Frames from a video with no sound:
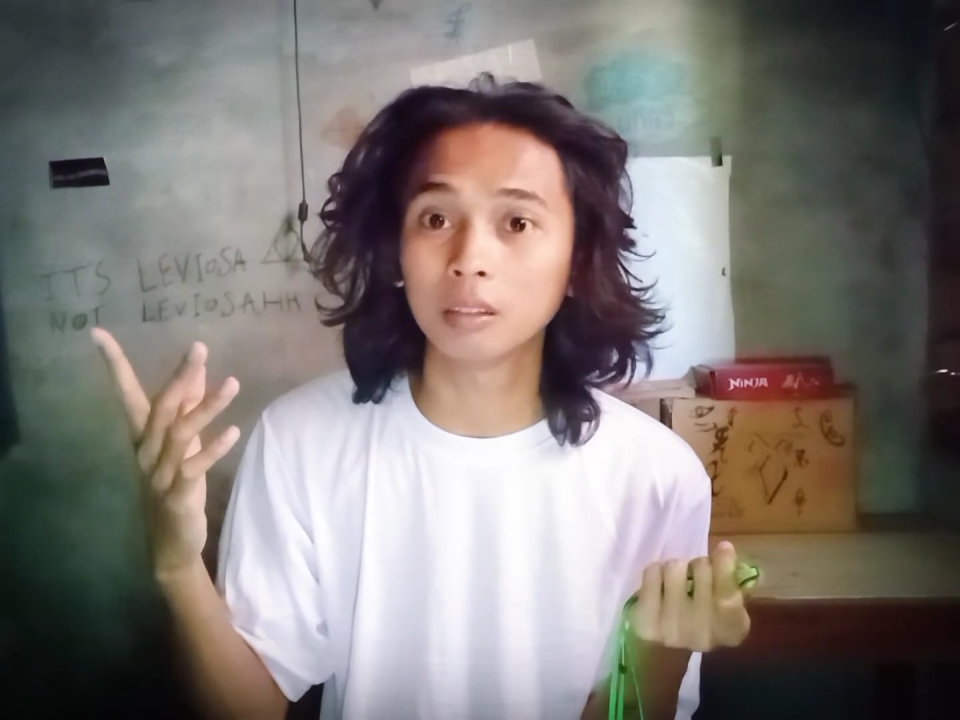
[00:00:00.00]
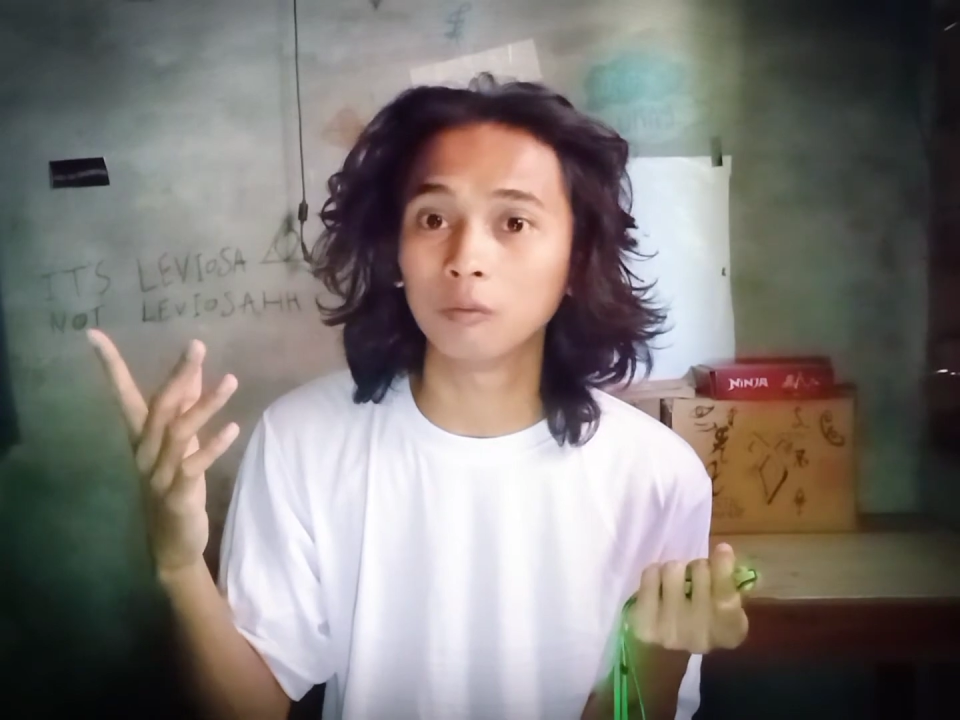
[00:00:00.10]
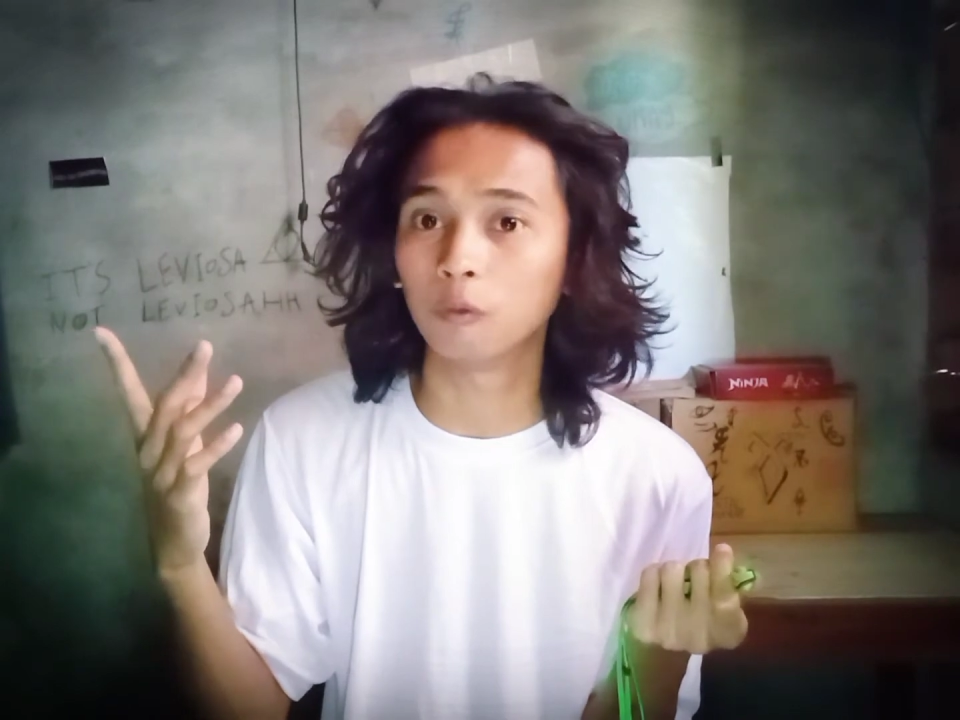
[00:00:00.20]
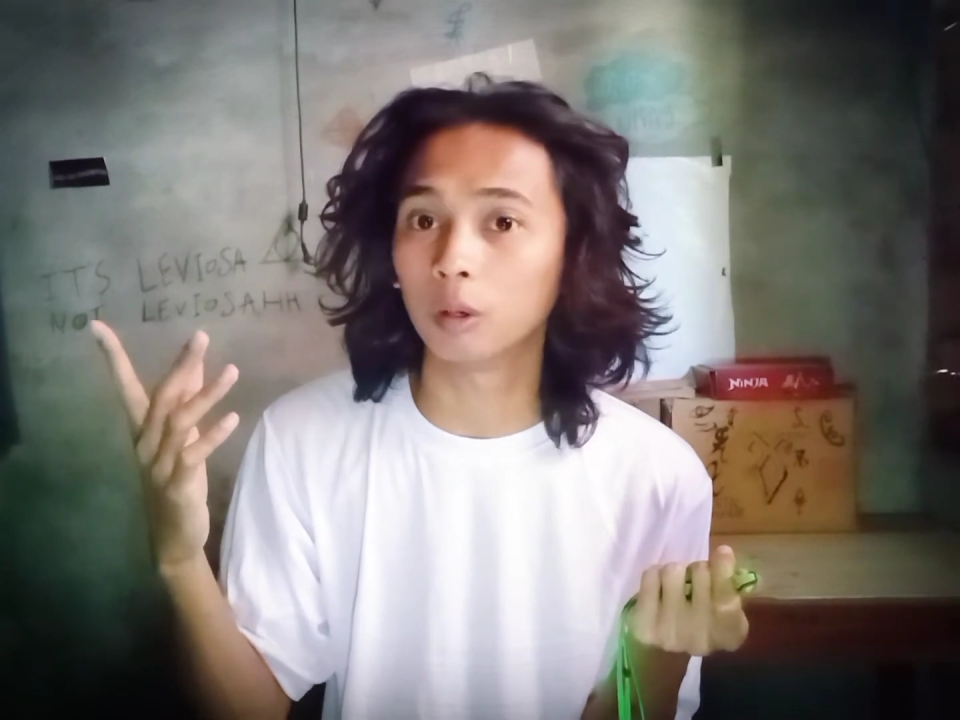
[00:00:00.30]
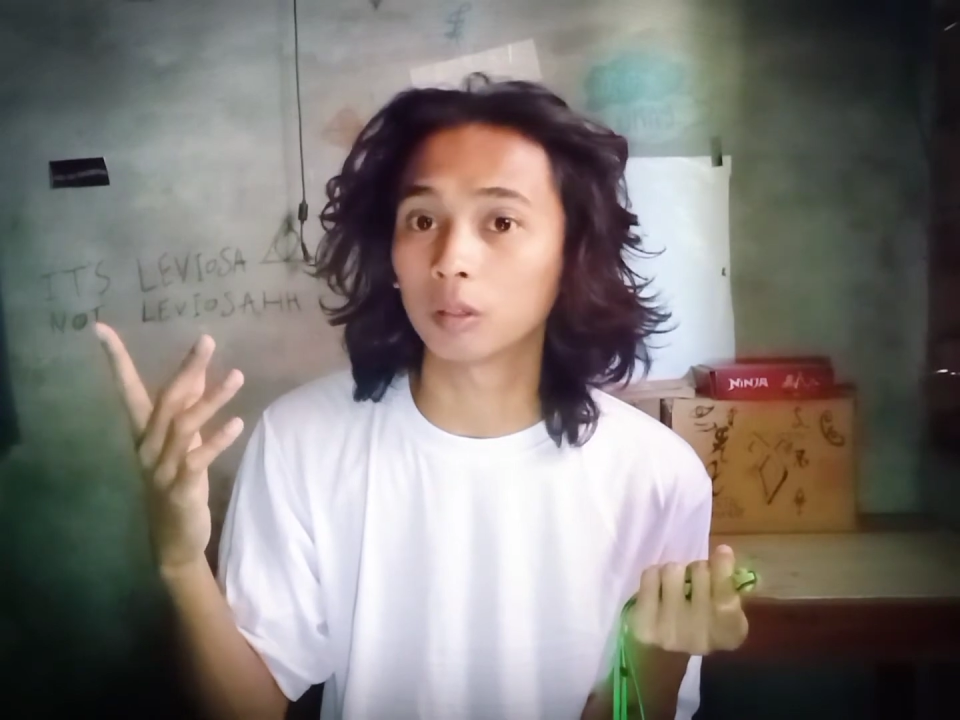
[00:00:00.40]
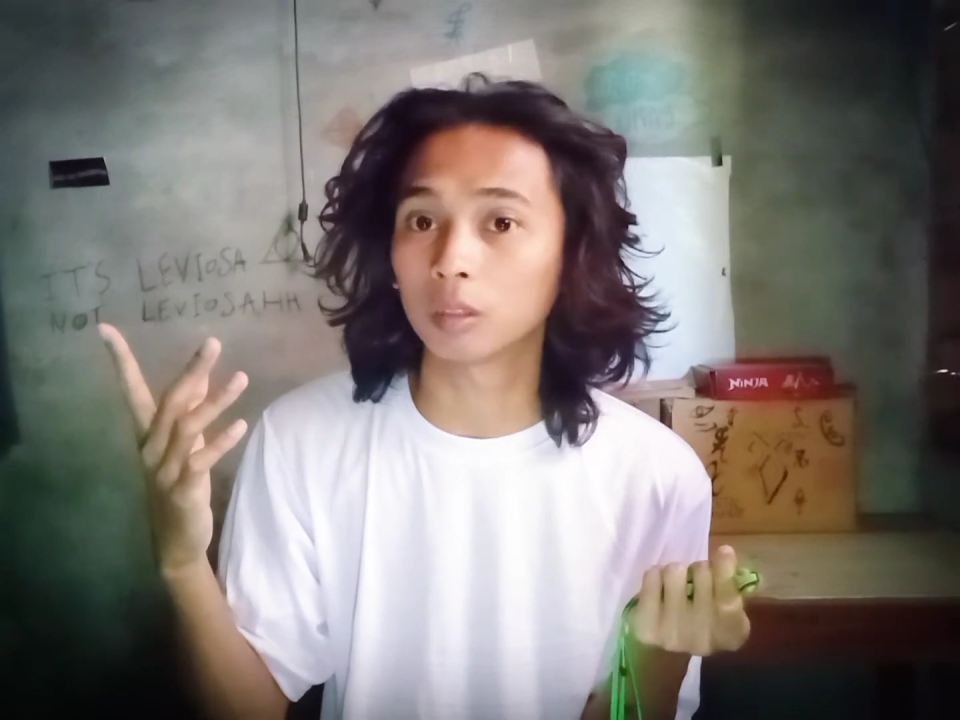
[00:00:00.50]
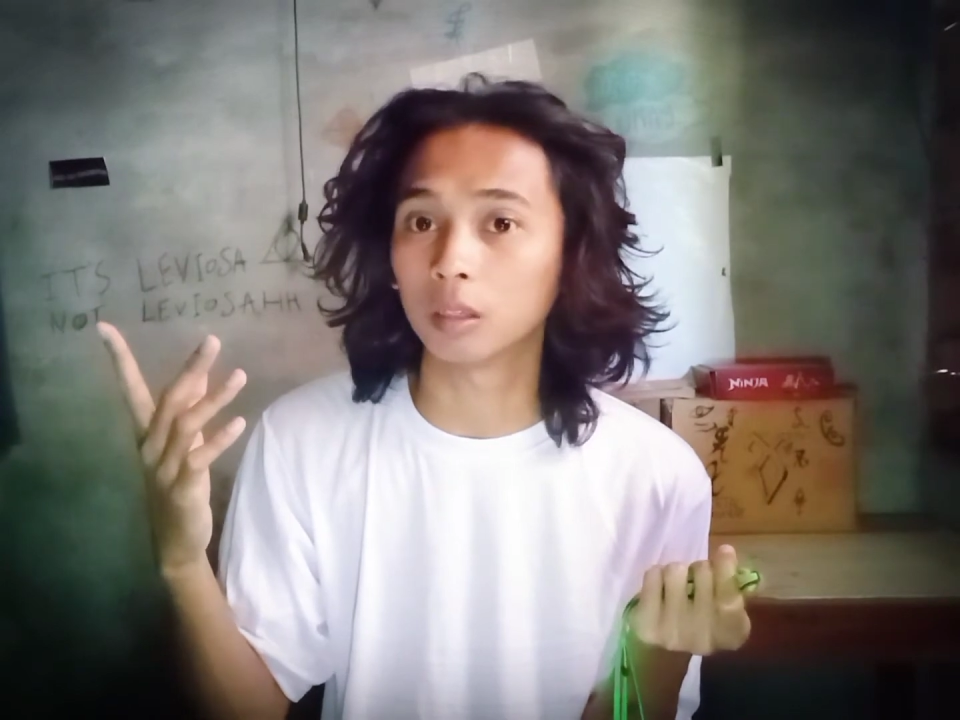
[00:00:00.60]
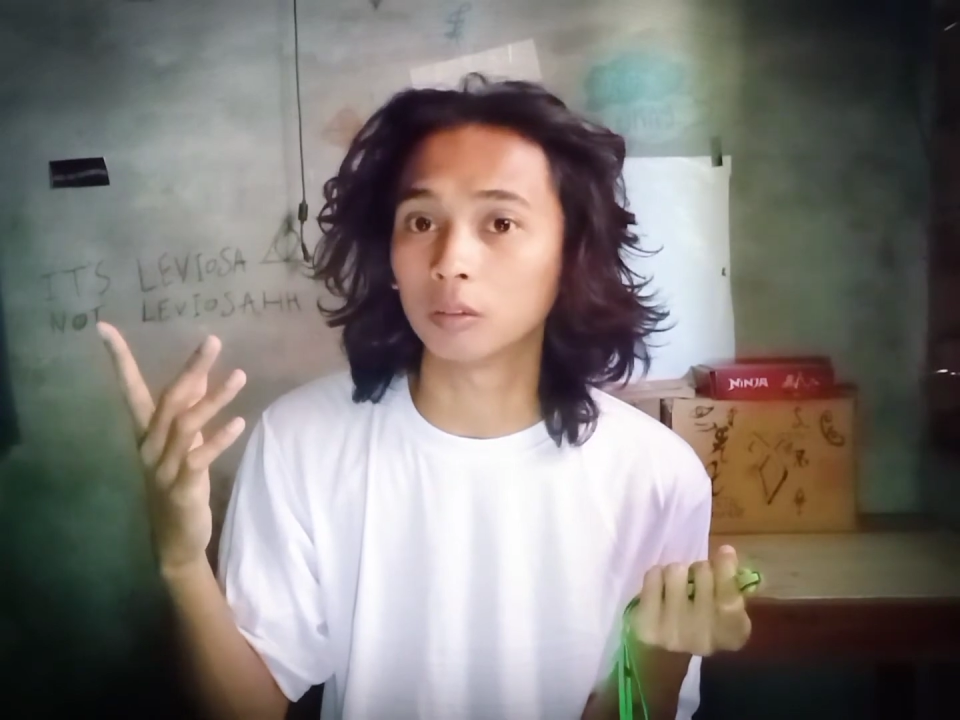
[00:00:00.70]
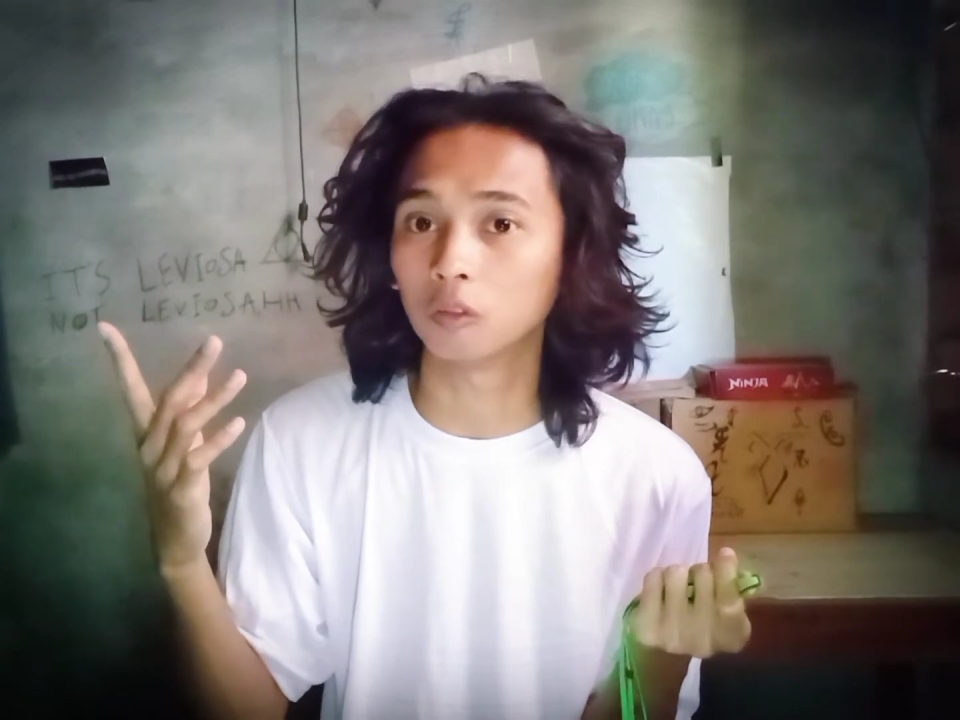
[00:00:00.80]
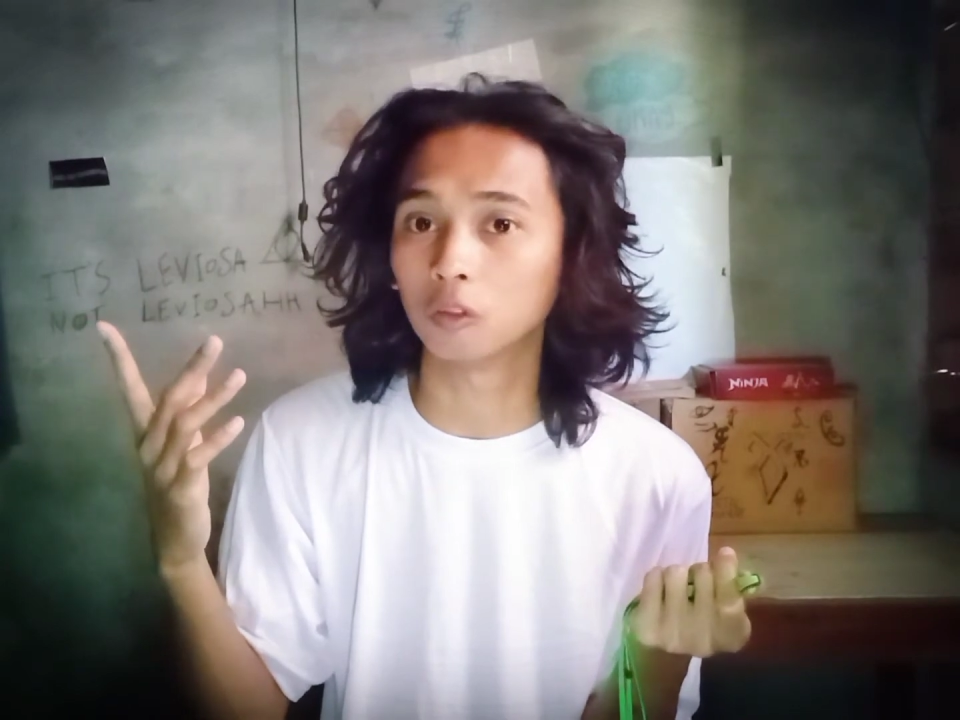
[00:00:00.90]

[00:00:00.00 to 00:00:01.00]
important